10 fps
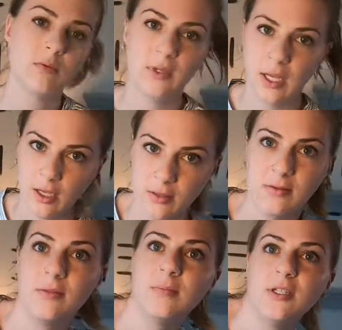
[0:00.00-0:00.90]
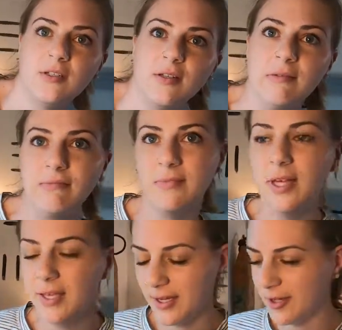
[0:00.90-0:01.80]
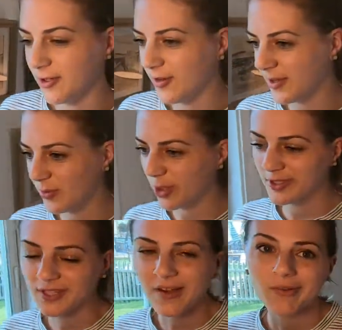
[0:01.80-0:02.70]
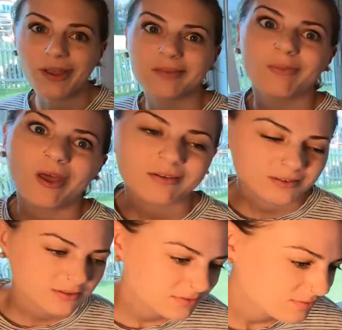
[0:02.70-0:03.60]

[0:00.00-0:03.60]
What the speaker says: Hang on, let me gotta get books. I forgot the books.